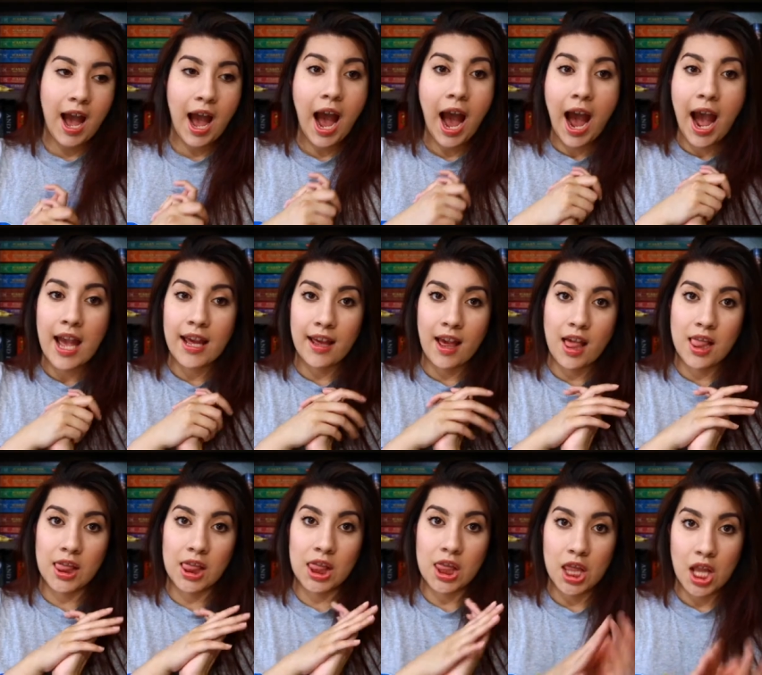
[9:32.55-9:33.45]
I
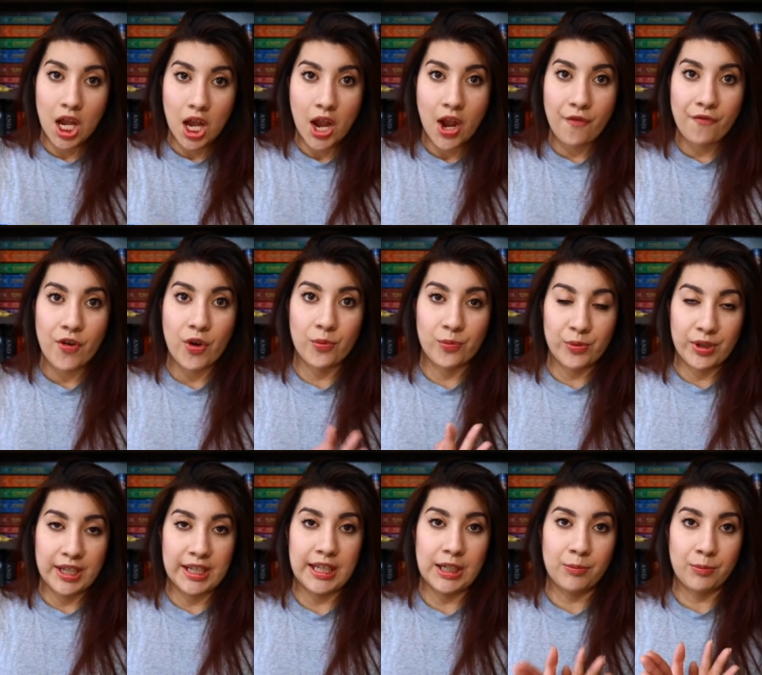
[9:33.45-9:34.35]
love
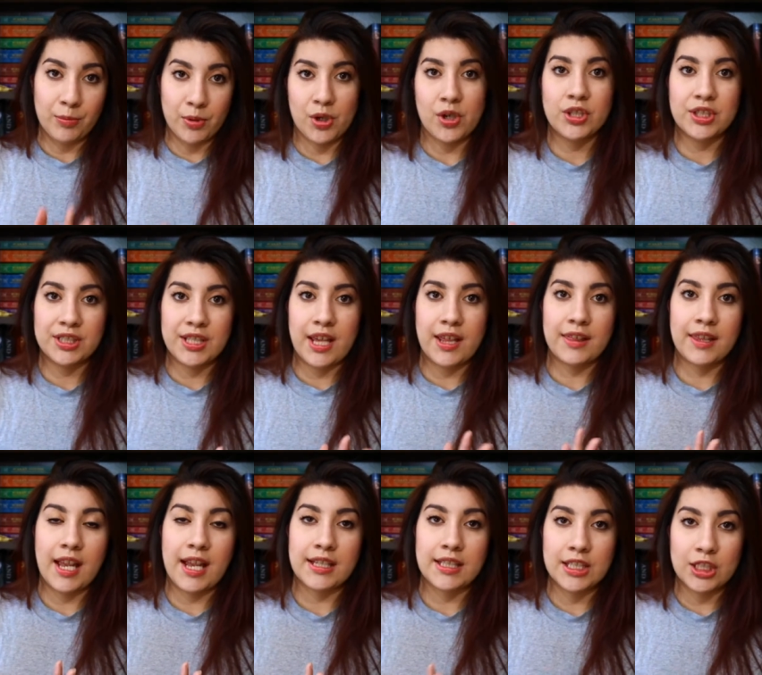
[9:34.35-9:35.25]
reading books
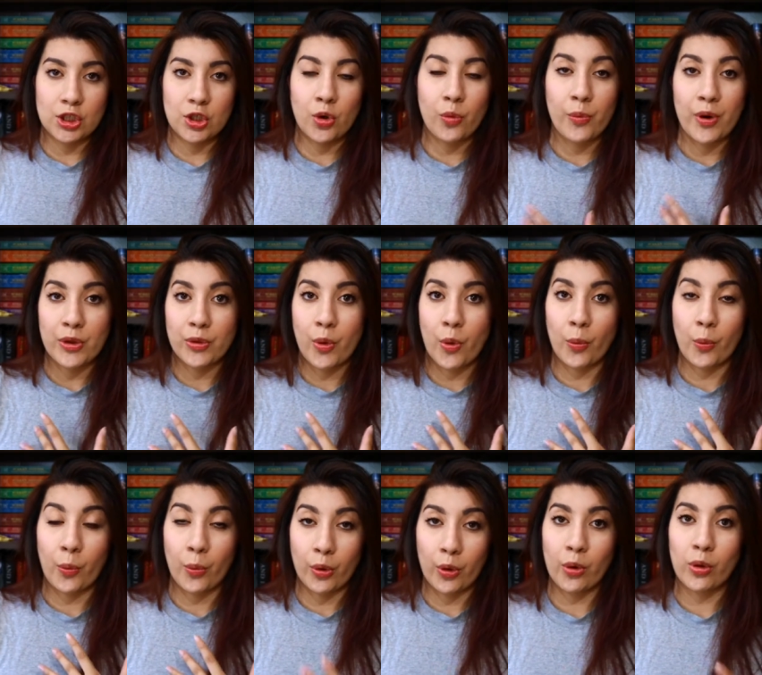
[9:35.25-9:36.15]
that deal with
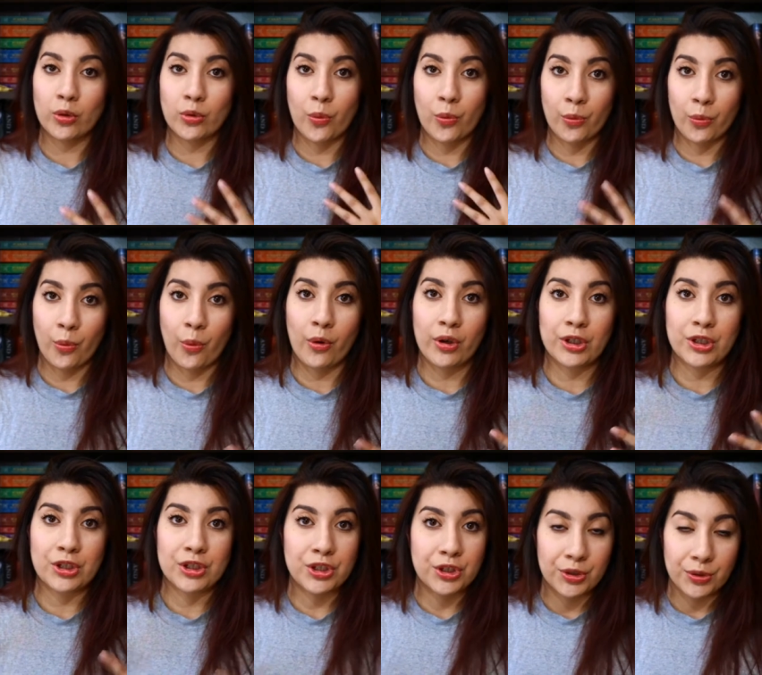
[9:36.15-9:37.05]
World War
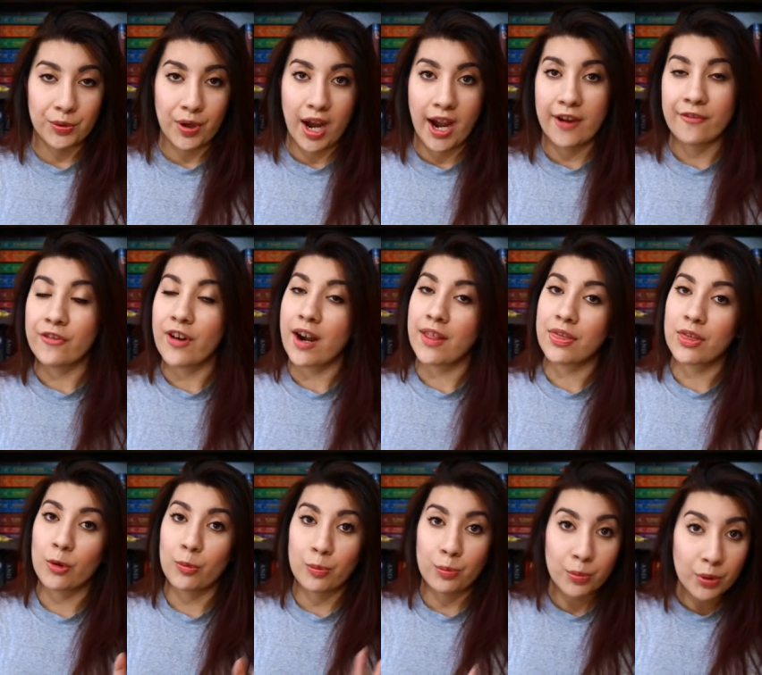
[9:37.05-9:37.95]
II. I've read
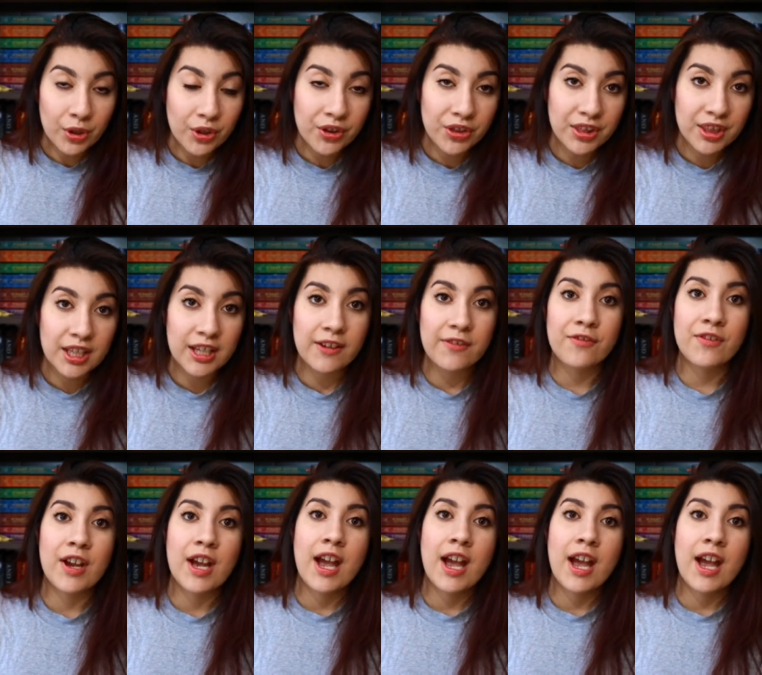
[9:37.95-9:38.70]
The Book Thief,